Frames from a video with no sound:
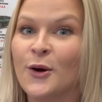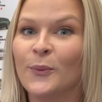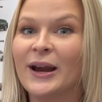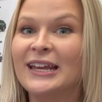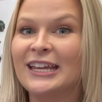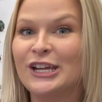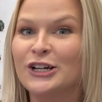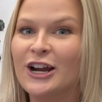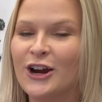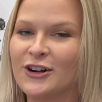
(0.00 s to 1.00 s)
right here
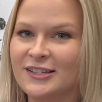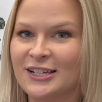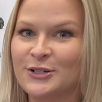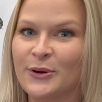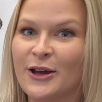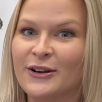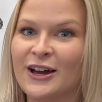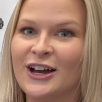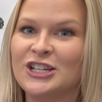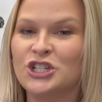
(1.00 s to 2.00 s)
at Courtesy
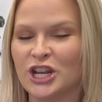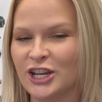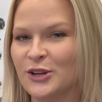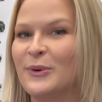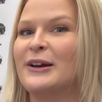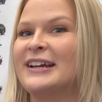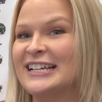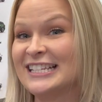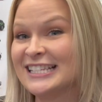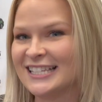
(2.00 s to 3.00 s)
Toyota on January
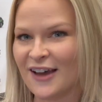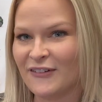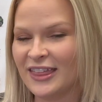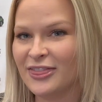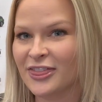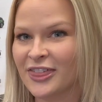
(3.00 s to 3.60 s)
7th.